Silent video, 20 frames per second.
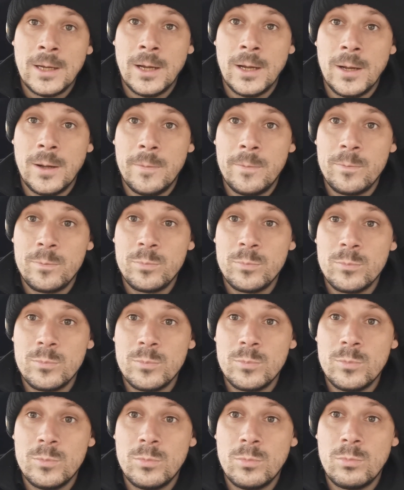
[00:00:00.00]

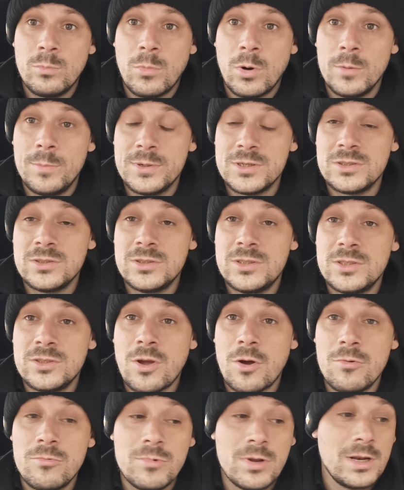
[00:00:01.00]
My business is
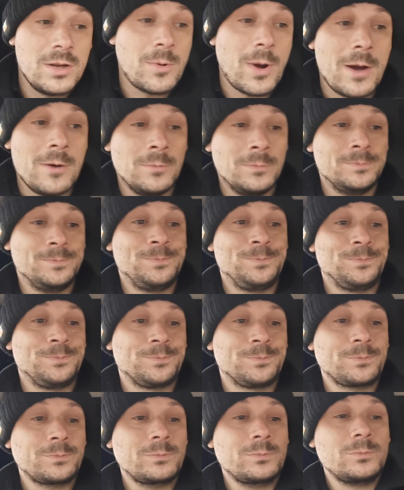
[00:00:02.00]
going really well.
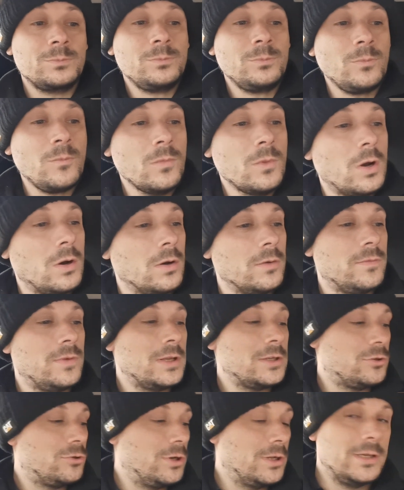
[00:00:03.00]
I've
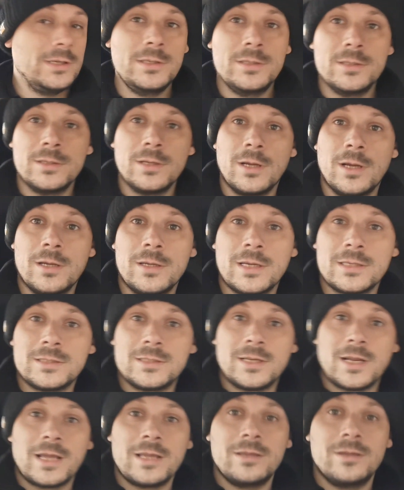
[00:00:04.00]
literally
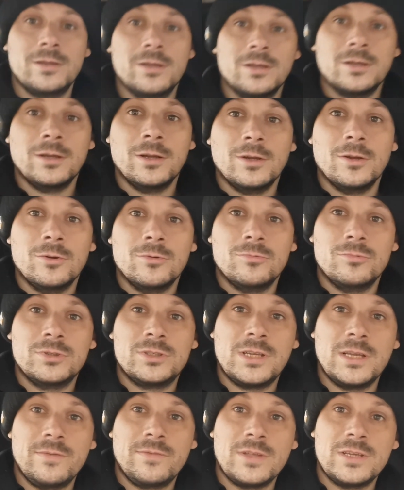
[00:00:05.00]
yesterday
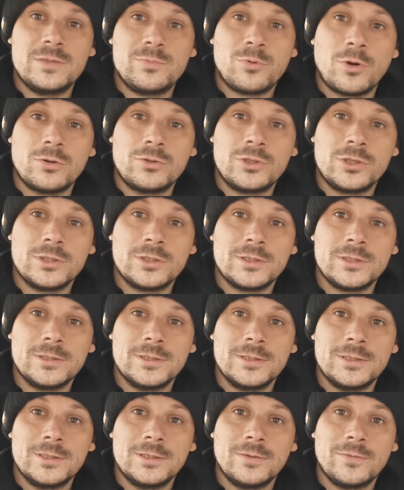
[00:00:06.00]
received these brochures
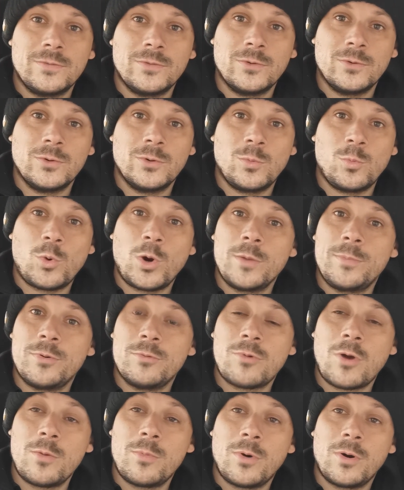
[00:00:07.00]
for
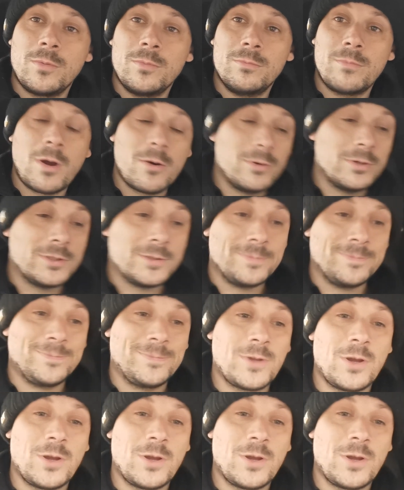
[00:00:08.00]
wiper robot mowers.